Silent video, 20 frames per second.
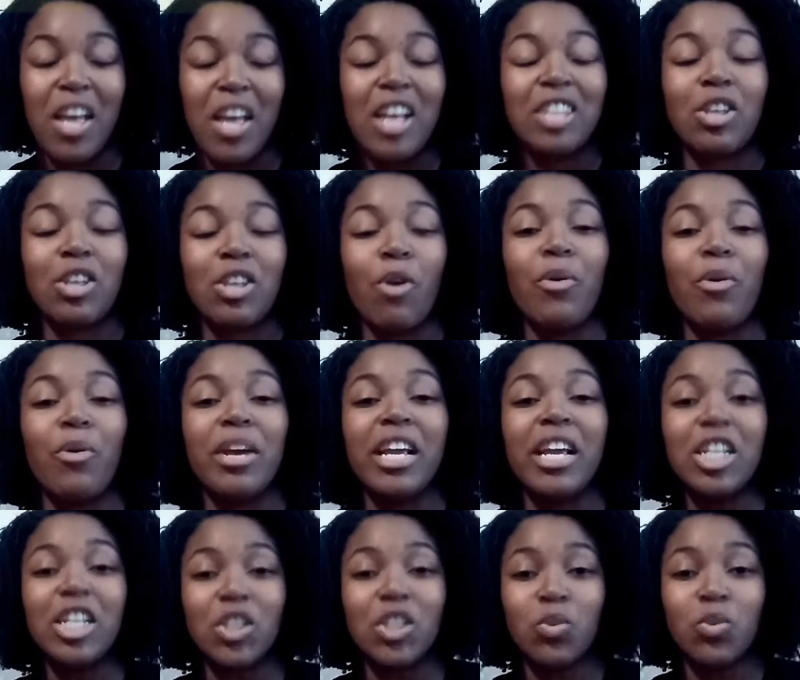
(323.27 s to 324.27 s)
So
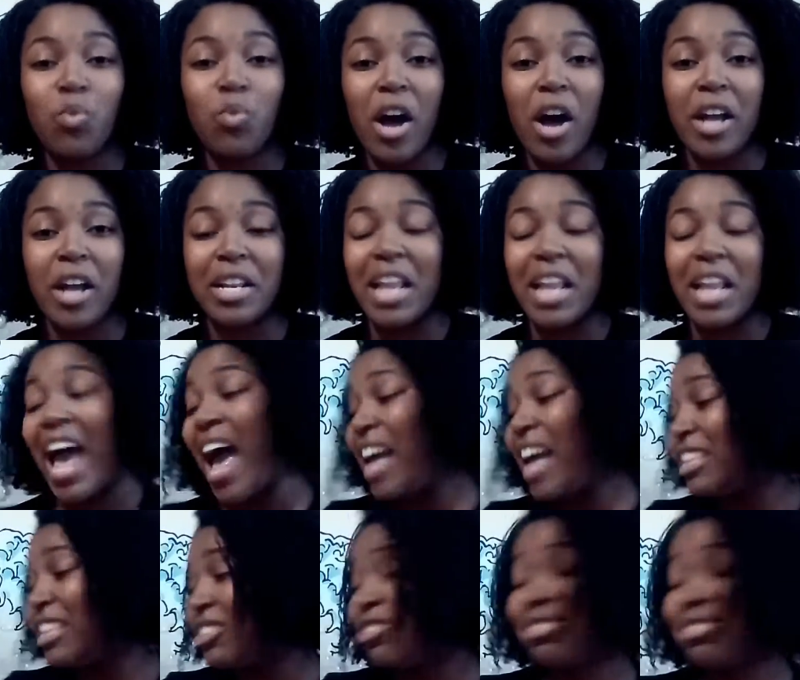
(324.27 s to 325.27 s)
each one
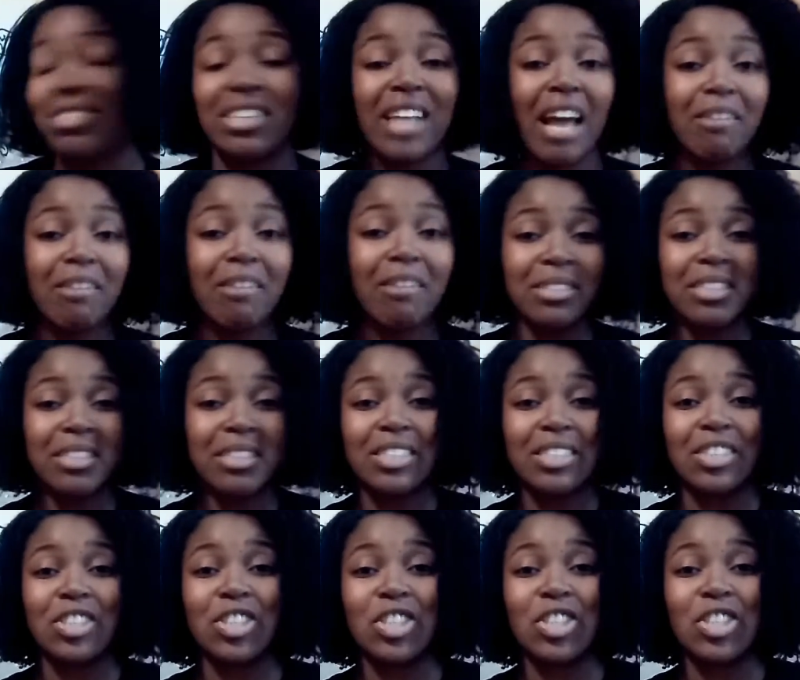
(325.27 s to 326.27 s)
has 13 ounces.
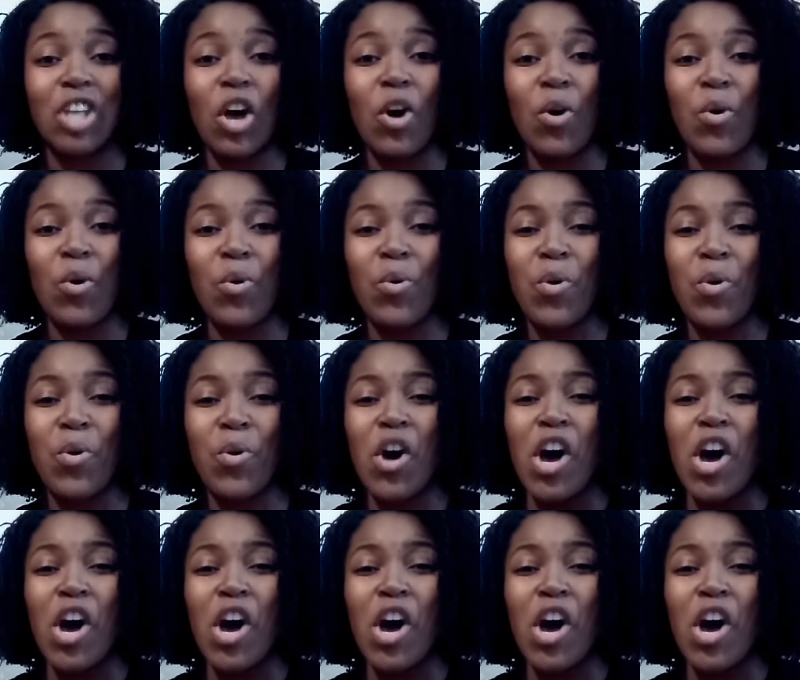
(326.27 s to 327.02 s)
So